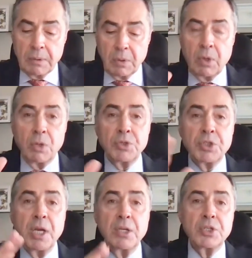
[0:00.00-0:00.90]

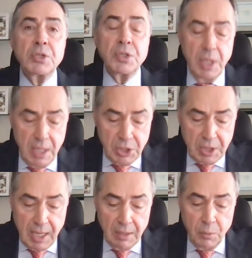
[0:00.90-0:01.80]
consensus is
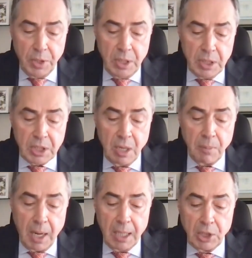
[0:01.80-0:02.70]
that we need
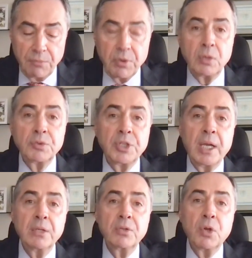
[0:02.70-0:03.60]
some kind of
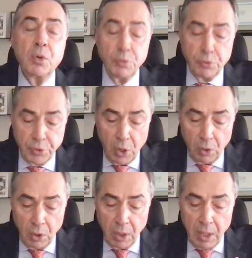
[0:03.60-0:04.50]
content
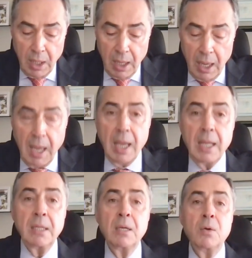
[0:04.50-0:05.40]
control,
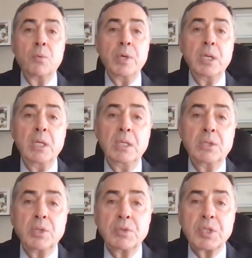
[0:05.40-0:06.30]
and we
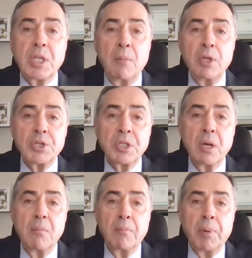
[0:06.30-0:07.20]
need to establish
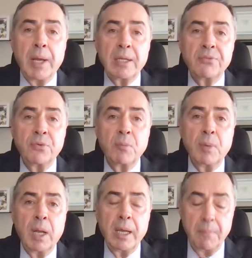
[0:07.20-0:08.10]
some
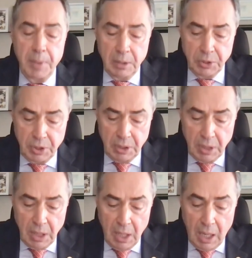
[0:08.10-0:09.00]
platform
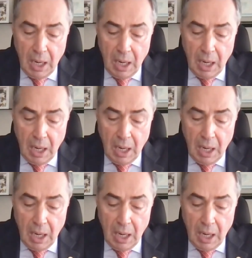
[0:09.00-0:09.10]
liability